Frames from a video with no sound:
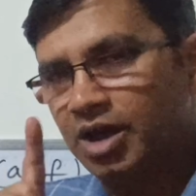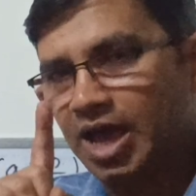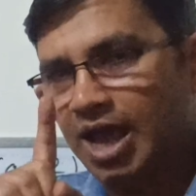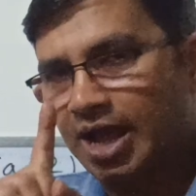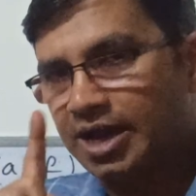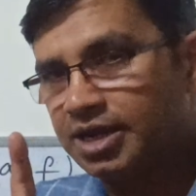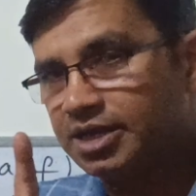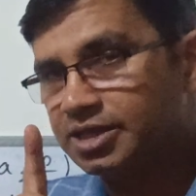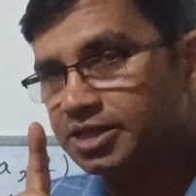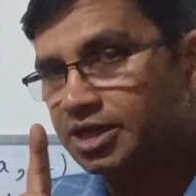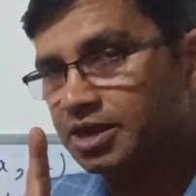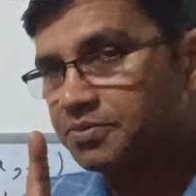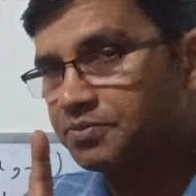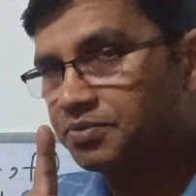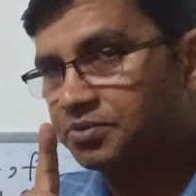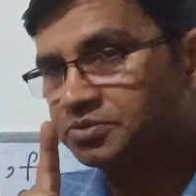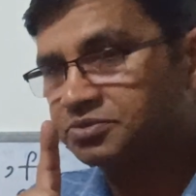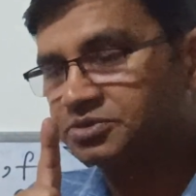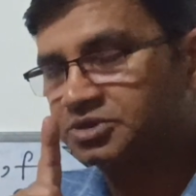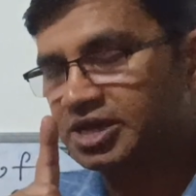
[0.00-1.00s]
another
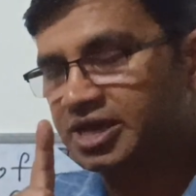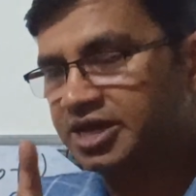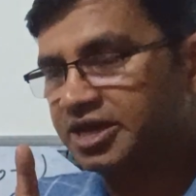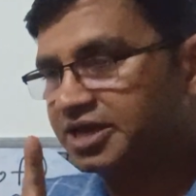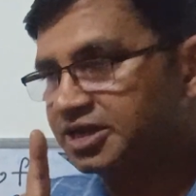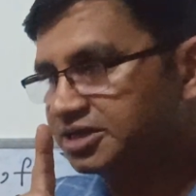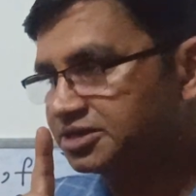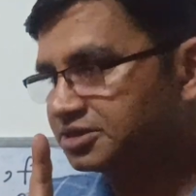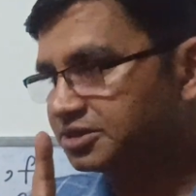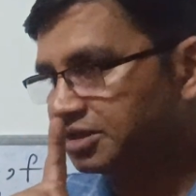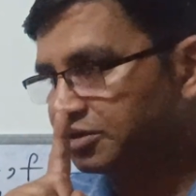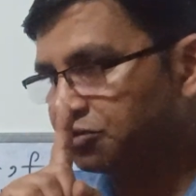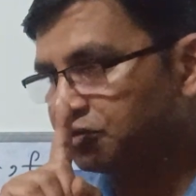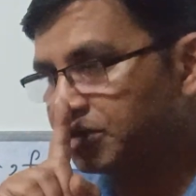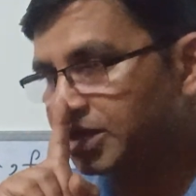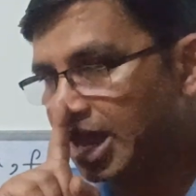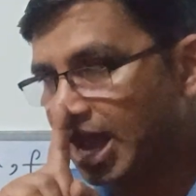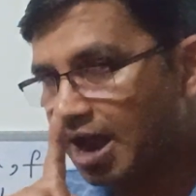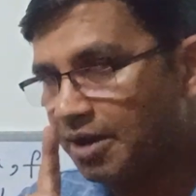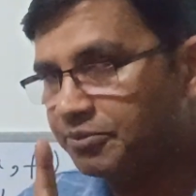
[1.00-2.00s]
thing is that
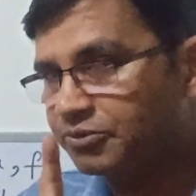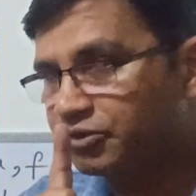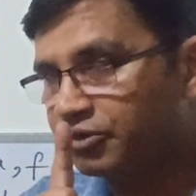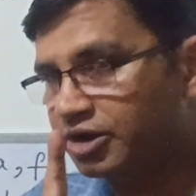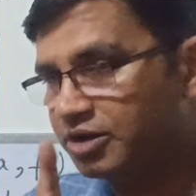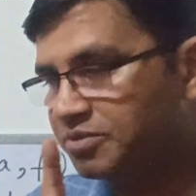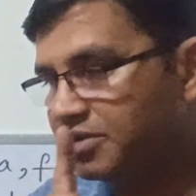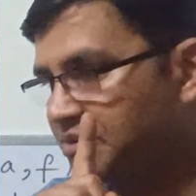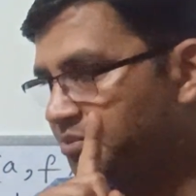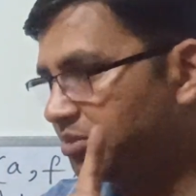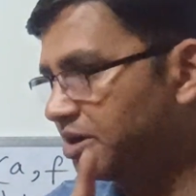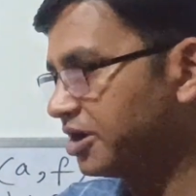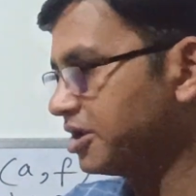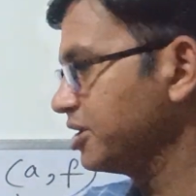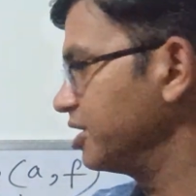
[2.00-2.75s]
we have to remember